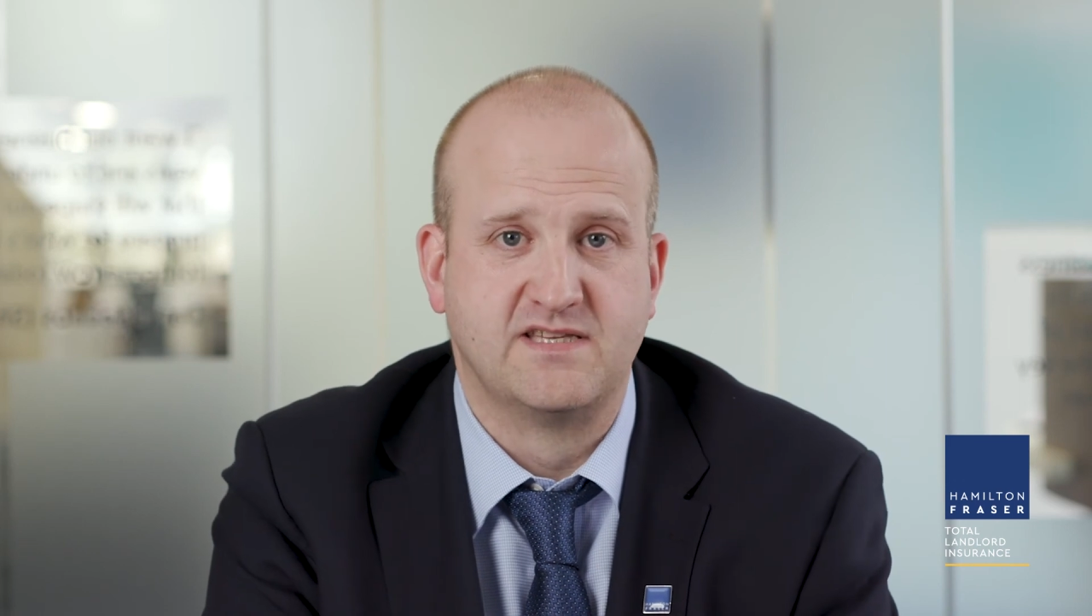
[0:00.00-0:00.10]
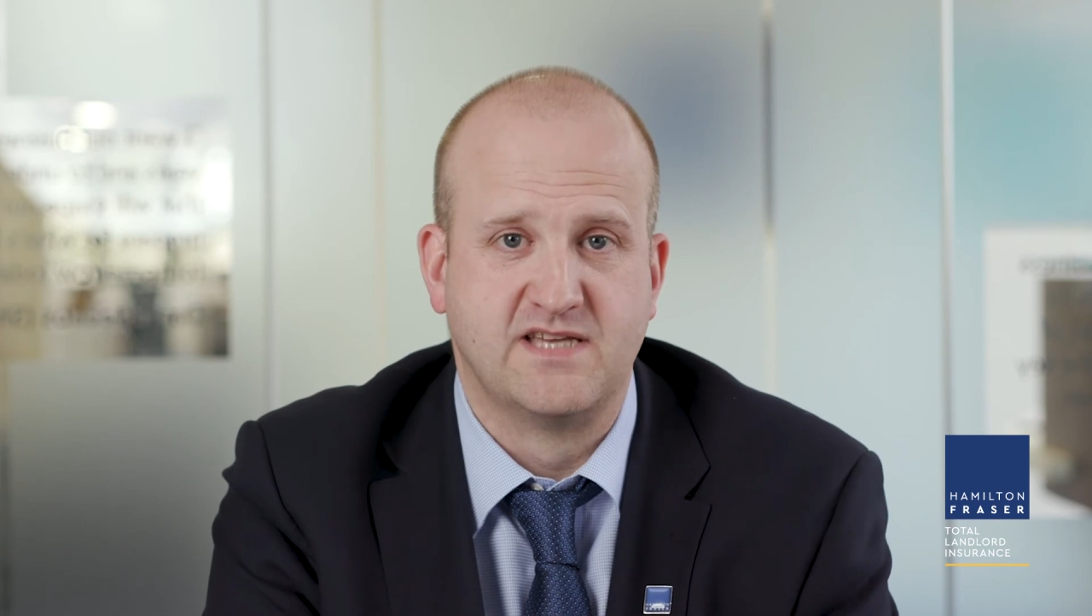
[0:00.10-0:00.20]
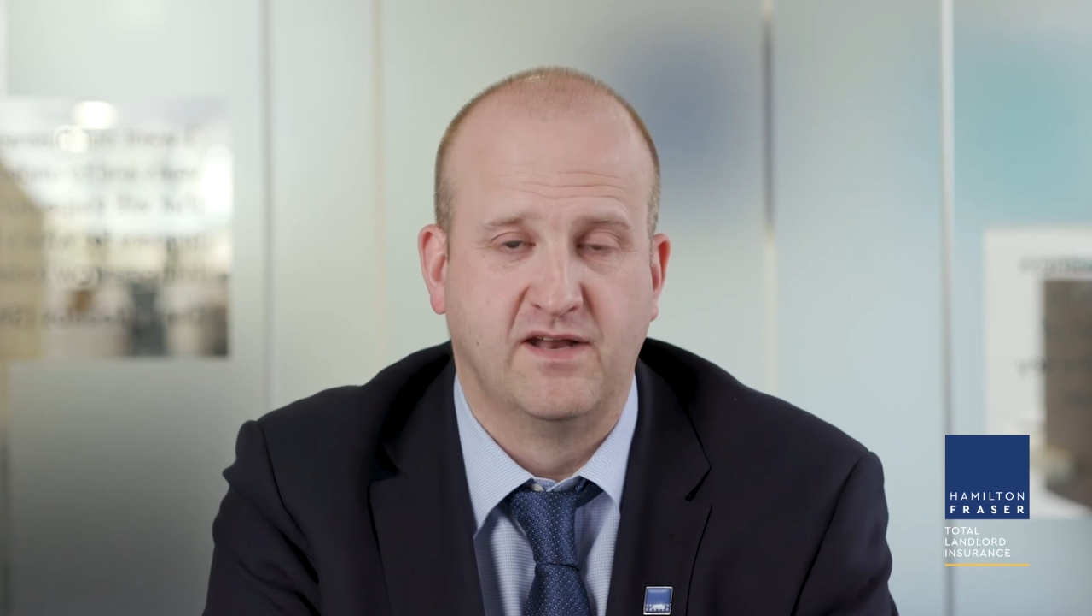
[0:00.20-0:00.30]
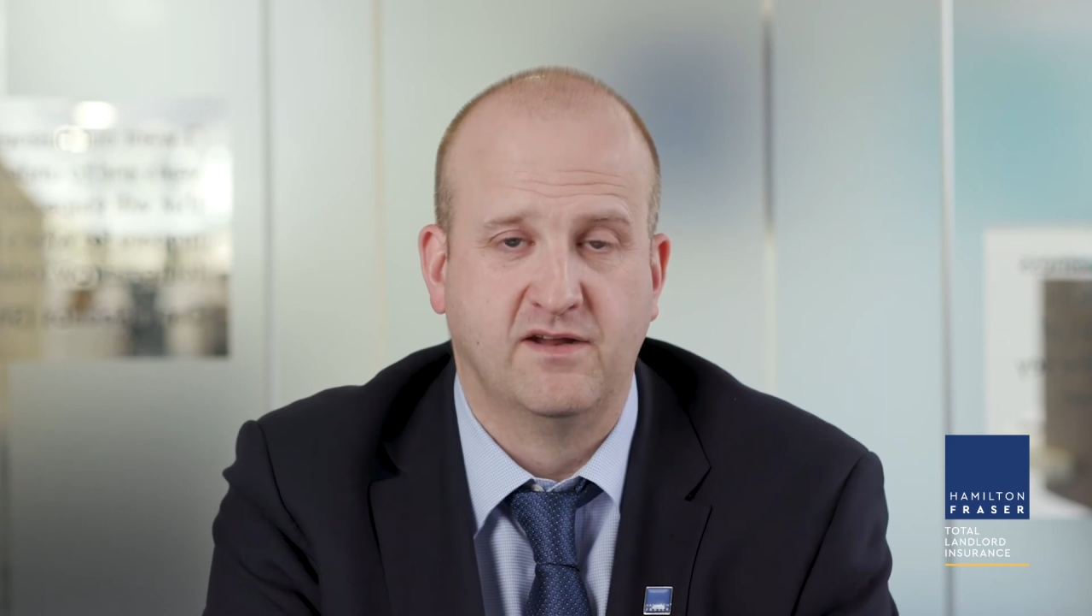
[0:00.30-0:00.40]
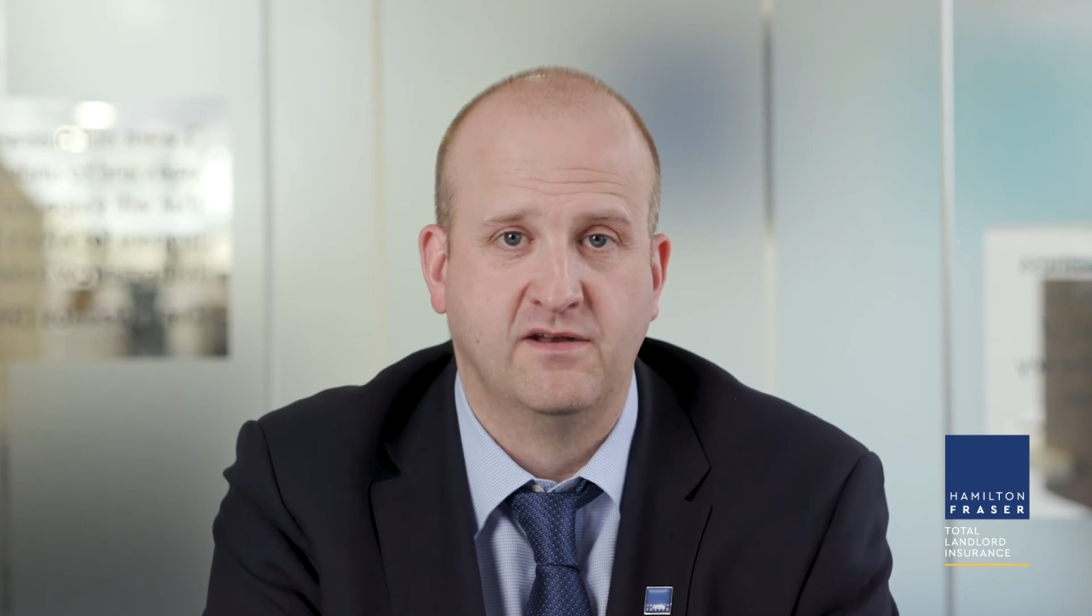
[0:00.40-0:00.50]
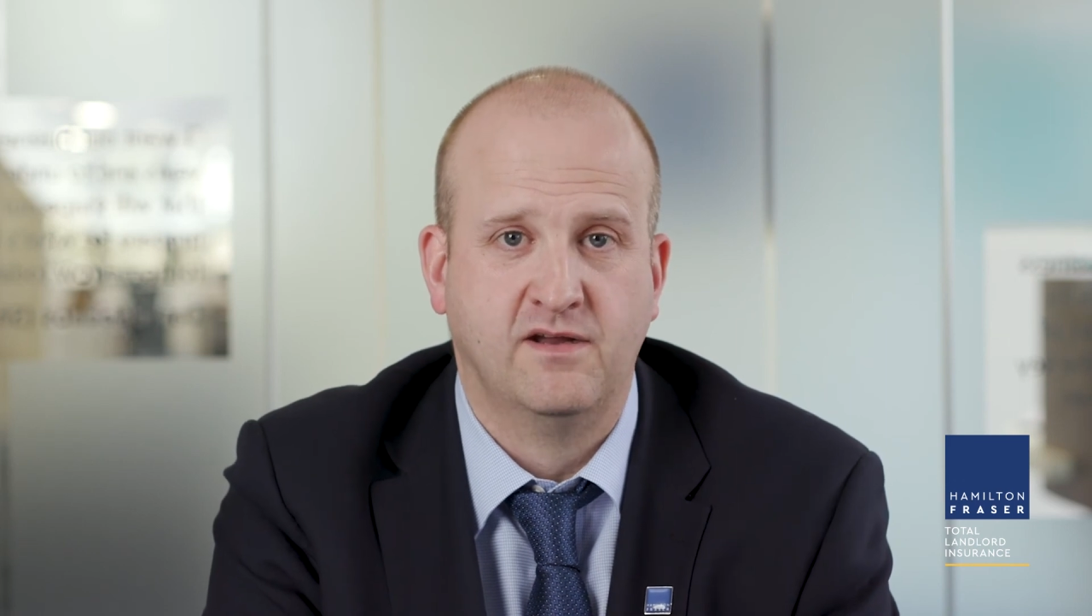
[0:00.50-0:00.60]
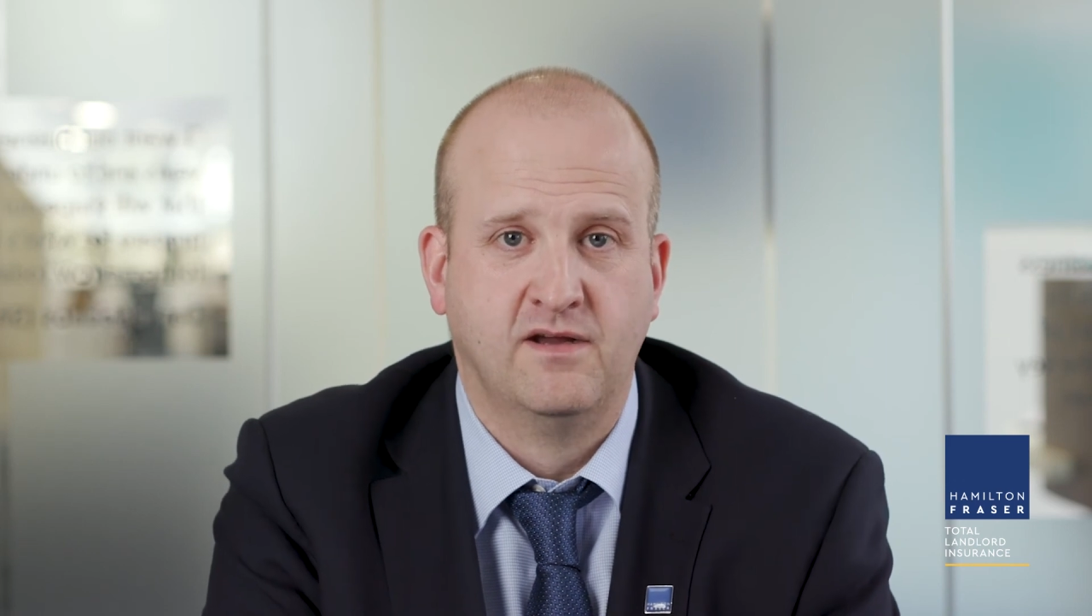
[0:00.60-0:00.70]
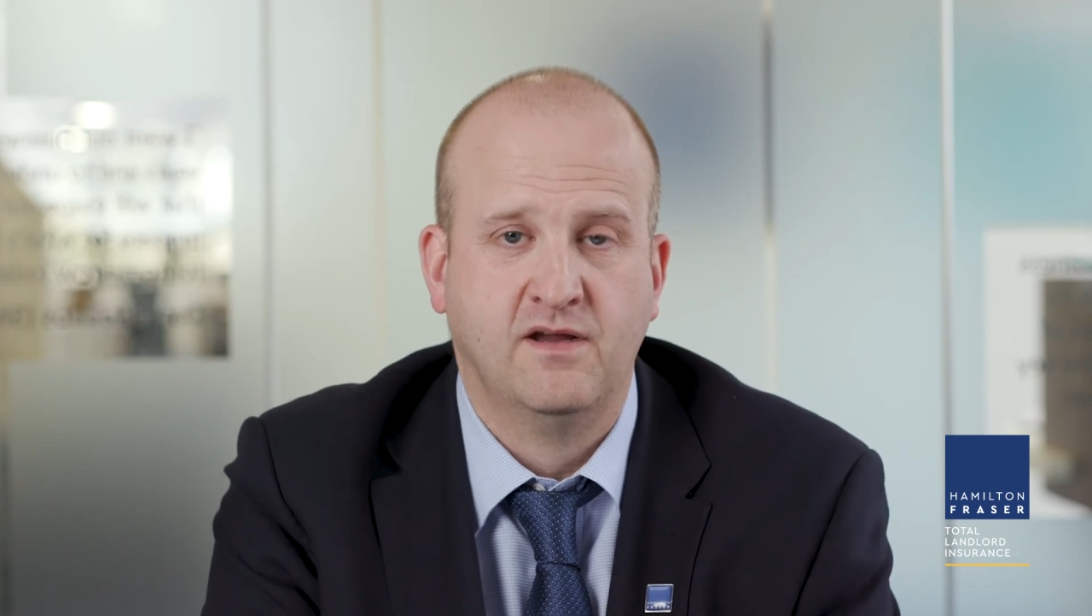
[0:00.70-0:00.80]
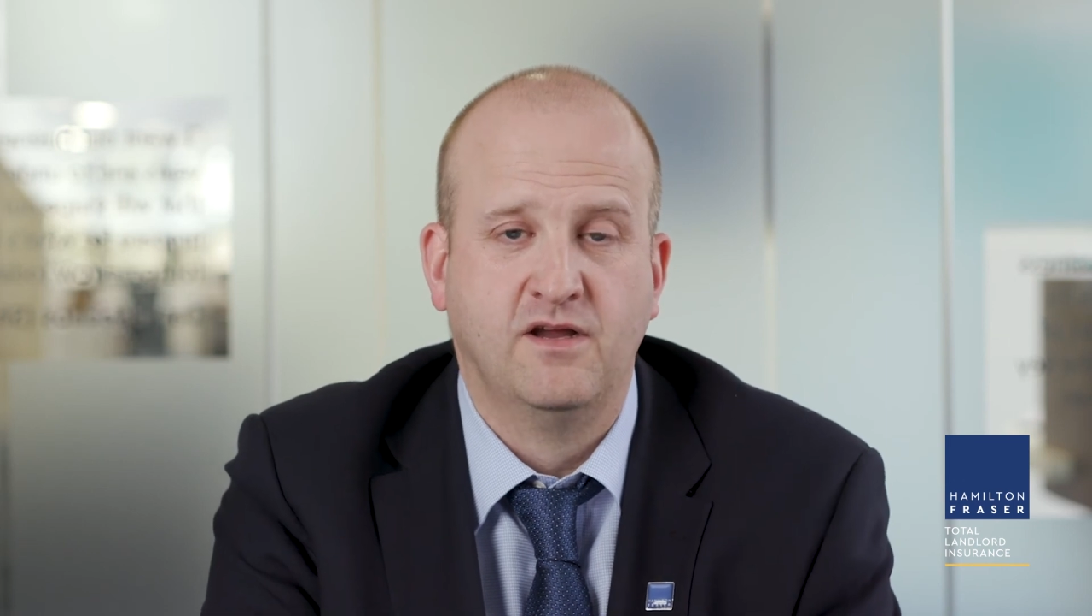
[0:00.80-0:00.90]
tenant,